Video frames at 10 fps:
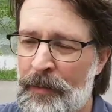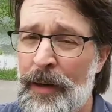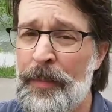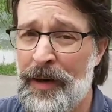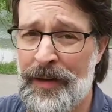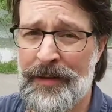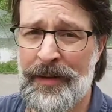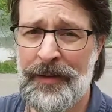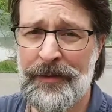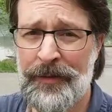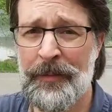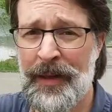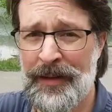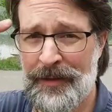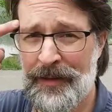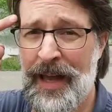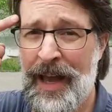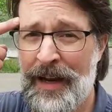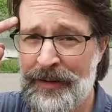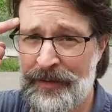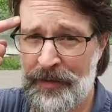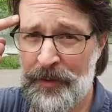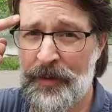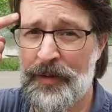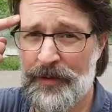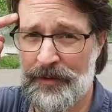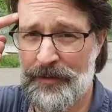my positive mental attitude.